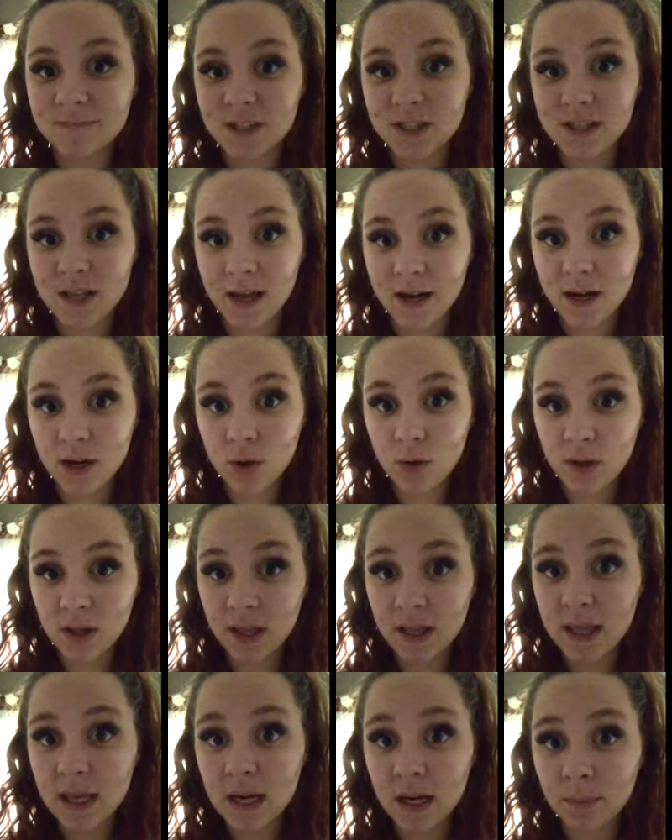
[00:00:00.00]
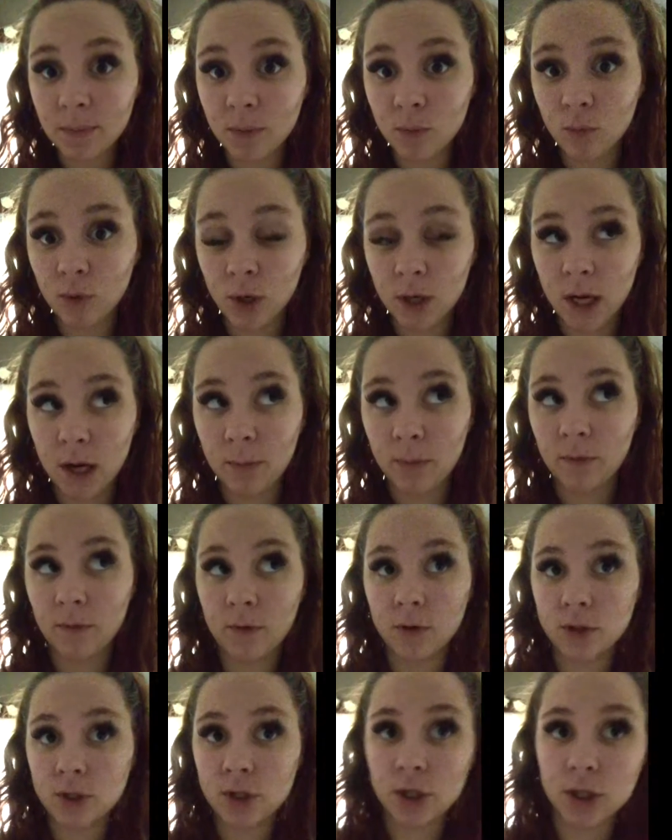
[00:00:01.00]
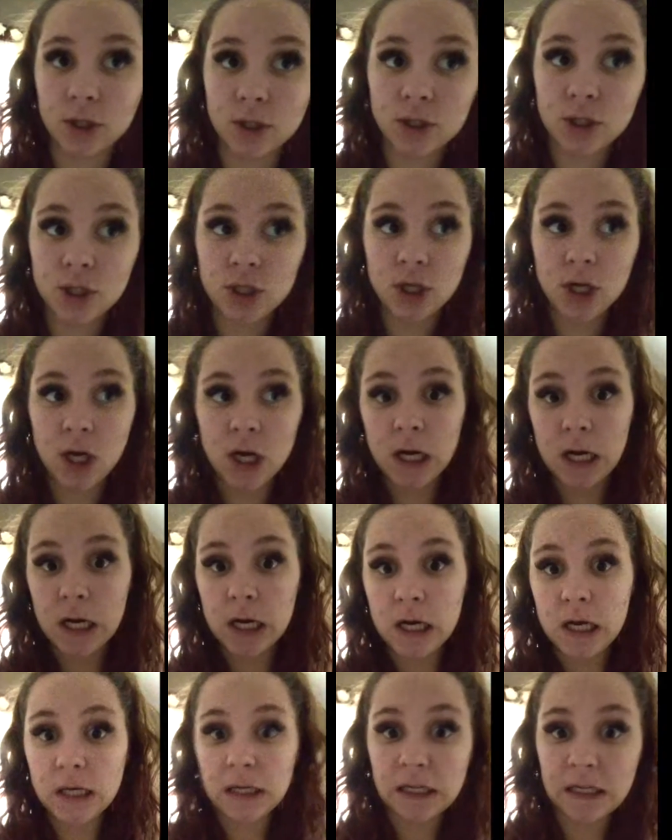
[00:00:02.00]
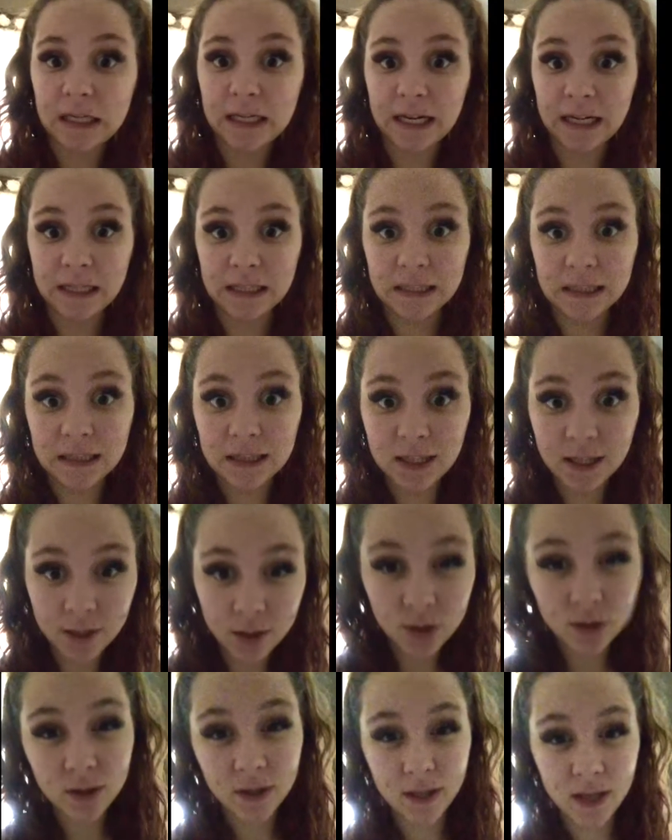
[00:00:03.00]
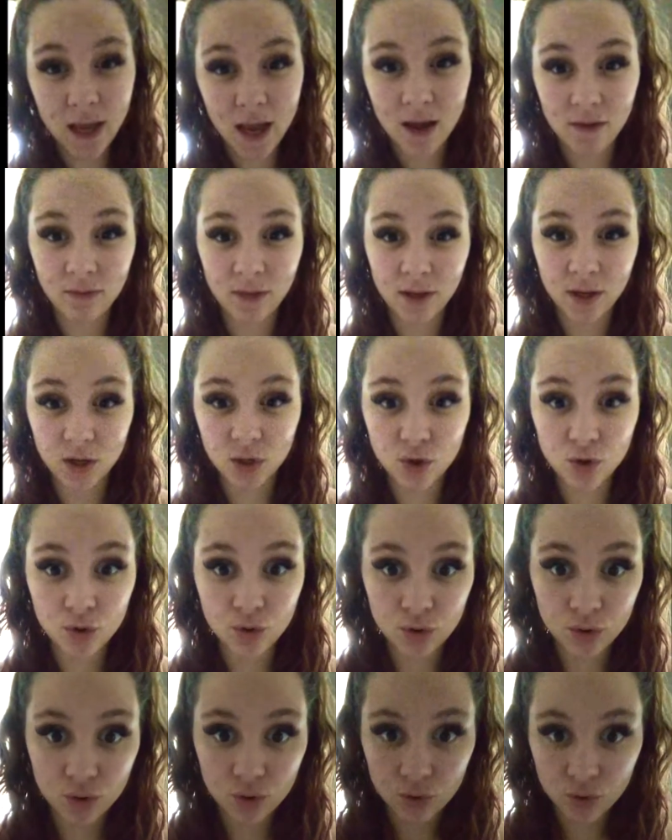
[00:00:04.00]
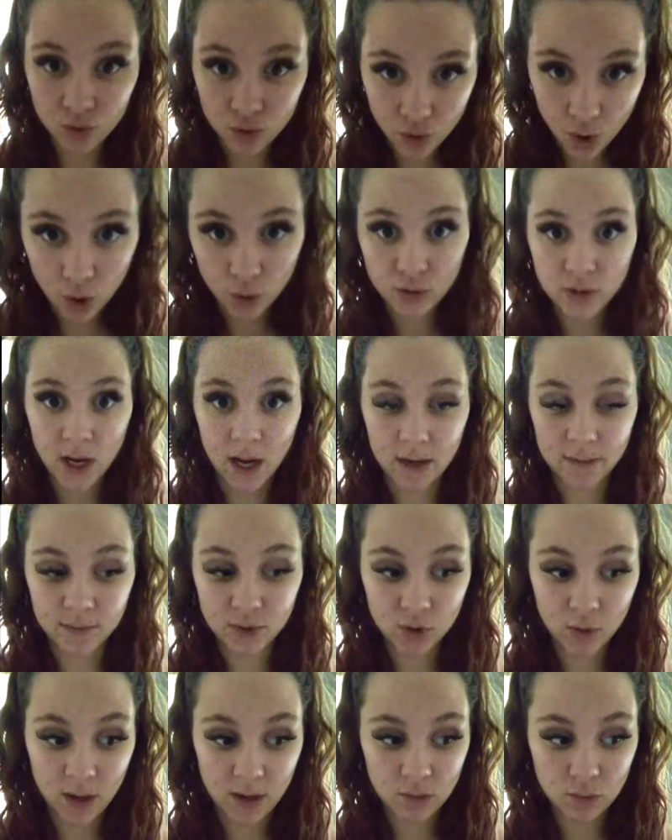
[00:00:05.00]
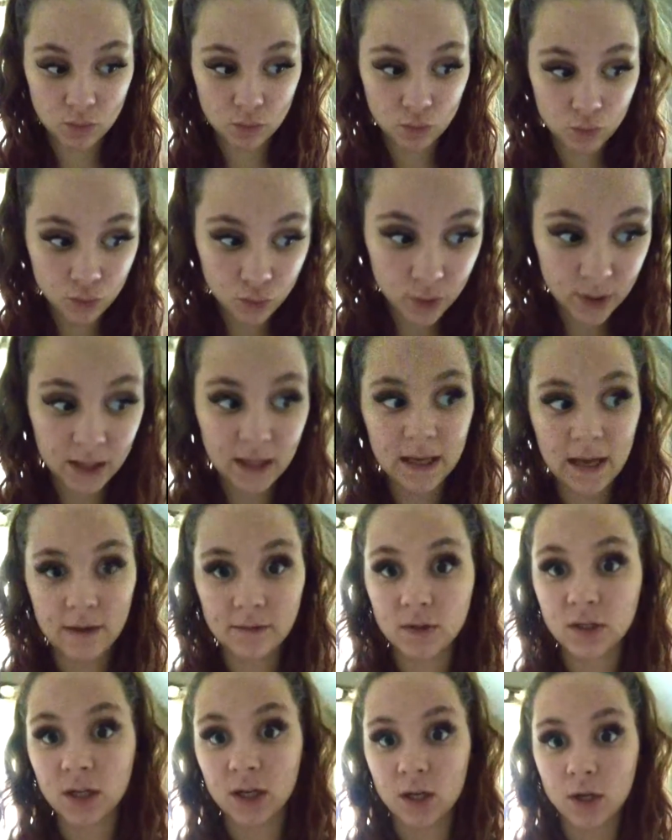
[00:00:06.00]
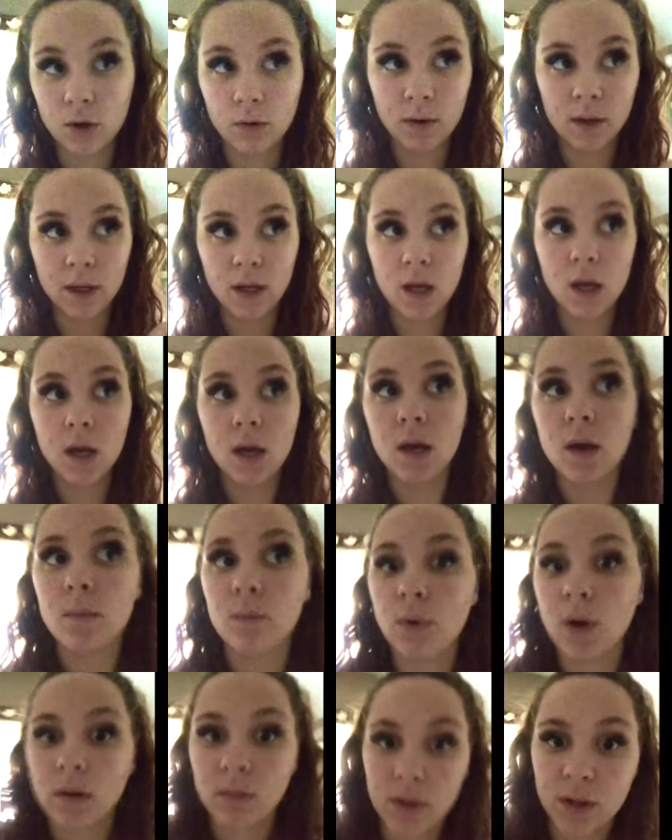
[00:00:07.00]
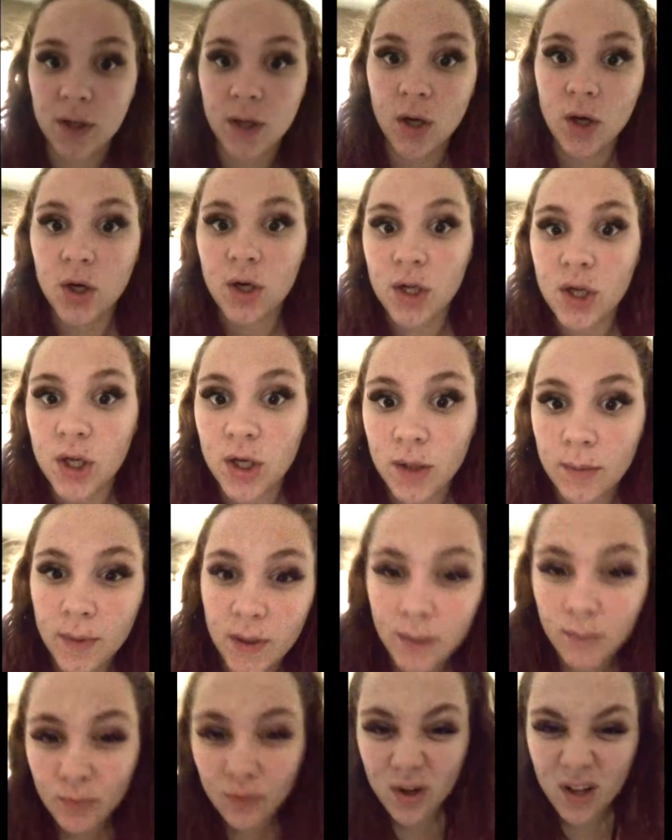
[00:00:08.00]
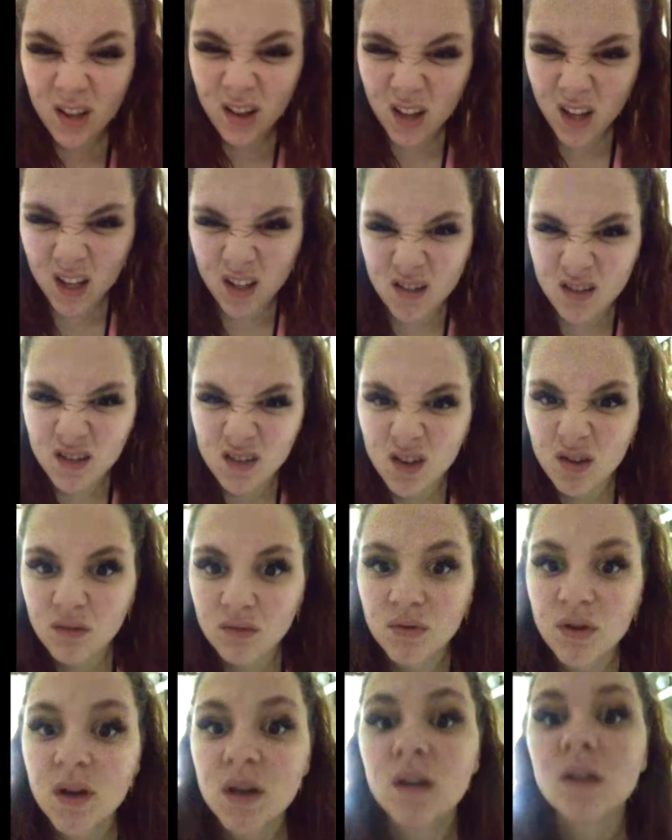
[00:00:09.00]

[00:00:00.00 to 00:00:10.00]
decided to quickly get up and work out before church. And I literally have like no time, so I really have to get going. Probably already going to be pretty late, so